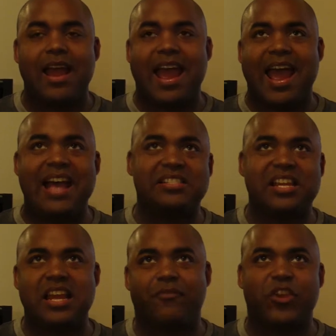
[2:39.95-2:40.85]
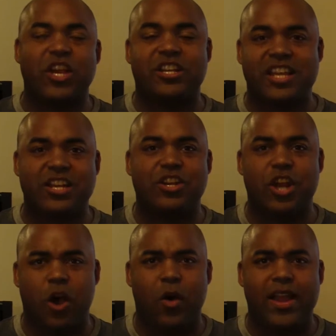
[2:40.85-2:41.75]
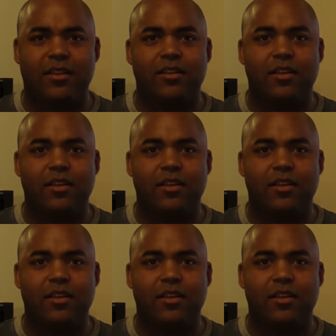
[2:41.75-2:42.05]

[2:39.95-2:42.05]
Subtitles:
as if you didn't know it,